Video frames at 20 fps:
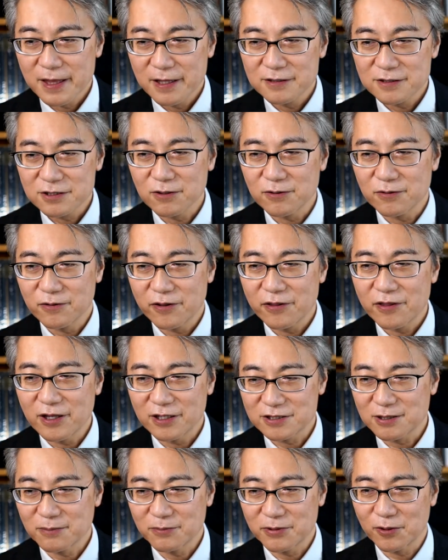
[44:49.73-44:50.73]
So
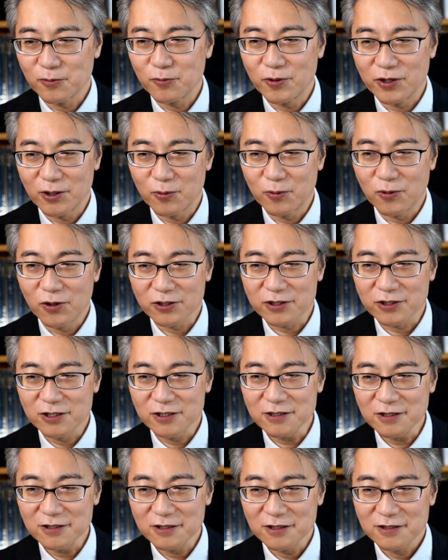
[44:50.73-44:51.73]
that's something
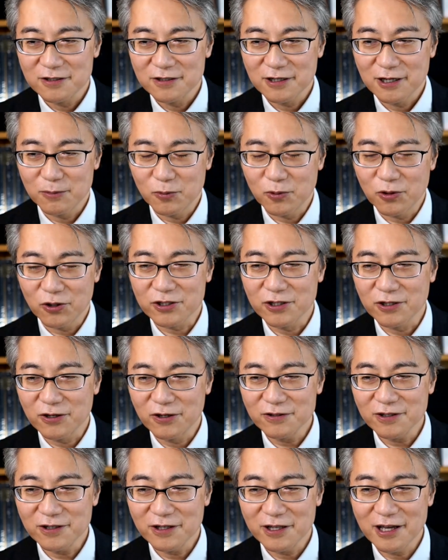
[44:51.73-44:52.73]
I'm working on.